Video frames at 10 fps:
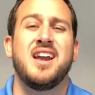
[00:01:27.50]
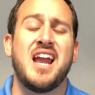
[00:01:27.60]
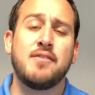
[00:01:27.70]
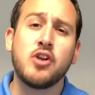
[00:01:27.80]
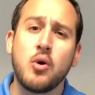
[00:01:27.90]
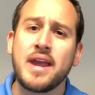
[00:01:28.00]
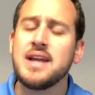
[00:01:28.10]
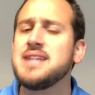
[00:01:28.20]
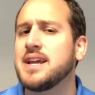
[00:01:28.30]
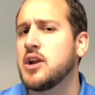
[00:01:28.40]
If you're
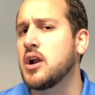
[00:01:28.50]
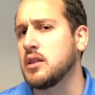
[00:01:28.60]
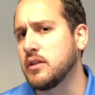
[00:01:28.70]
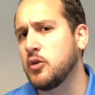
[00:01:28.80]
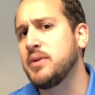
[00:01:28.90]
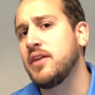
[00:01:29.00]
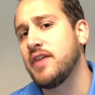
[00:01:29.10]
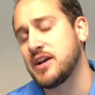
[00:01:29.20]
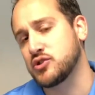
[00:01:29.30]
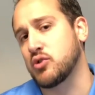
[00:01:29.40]
okay taking on a little bit of
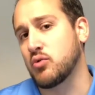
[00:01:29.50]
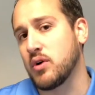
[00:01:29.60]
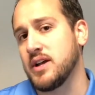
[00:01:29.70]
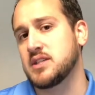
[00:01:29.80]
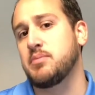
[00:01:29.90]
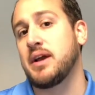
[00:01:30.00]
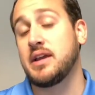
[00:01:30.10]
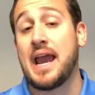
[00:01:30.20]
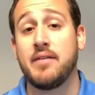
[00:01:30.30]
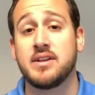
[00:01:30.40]
extra risk by
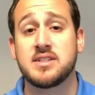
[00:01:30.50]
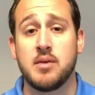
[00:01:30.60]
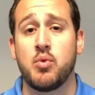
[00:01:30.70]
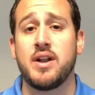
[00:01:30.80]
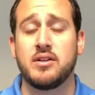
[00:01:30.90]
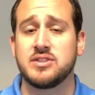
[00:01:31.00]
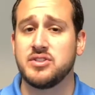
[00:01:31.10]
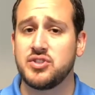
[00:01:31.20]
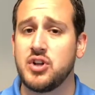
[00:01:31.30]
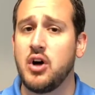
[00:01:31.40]
having someone else
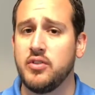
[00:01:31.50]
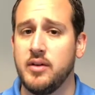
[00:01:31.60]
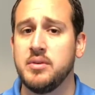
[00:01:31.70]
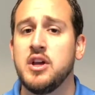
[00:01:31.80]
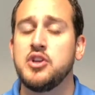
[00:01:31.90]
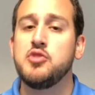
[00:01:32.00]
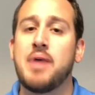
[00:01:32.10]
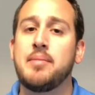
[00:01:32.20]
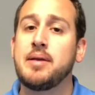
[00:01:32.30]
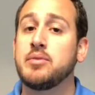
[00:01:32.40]
install them, you
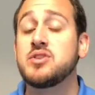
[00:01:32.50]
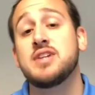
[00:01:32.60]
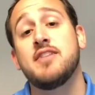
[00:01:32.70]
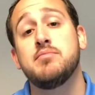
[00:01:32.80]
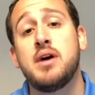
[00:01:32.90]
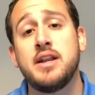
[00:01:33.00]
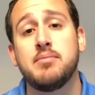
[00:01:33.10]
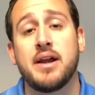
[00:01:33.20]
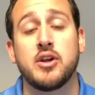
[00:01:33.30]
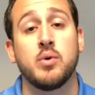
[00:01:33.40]
might be able to save money
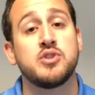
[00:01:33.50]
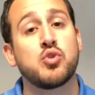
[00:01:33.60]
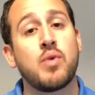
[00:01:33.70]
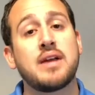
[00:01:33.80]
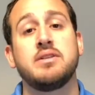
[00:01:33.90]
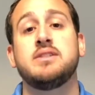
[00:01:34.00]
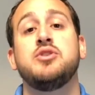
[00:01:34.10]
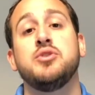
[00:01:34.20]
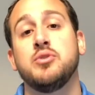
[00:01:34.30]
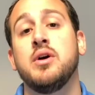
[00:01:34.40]
by going directly
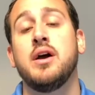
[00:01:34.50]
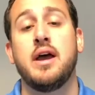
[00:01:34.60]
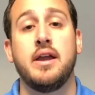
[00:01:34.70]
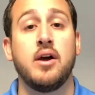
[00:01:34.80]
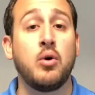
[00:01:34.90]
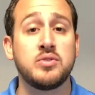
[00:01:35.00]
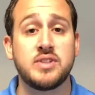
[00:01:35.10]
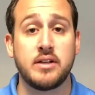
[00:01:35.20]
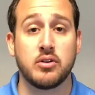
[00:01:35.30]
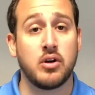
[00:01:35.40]
to a
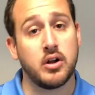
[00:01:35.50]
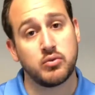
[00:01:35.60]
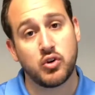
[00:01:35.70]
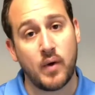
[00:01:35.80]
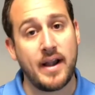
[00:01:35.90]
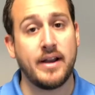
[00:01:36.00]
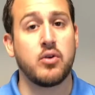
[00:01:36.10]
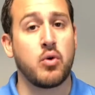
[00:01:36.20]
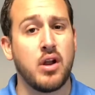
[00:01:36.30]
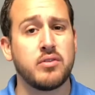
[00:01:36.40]
wholesaler on granite
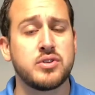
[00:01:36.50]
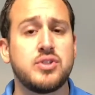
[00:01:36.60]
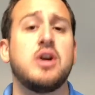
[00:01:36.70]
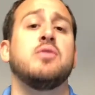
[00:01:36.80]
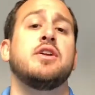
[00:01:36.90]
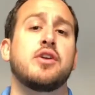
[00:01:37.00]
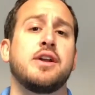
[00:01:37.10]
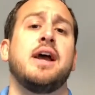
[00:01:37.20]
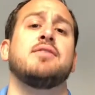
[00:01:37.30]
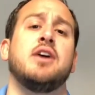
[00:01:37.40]
or other stone that you're
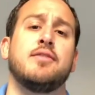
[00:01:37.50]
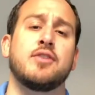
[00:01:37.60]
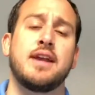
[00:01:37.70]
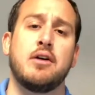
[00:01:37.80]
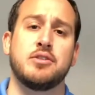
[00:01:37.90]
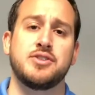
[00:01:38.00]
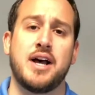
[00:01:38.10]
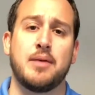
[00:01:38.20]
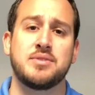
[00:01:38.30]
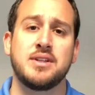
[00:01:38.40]
going to have cut for
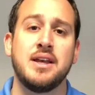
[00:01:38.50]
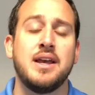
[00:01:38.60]
countertops.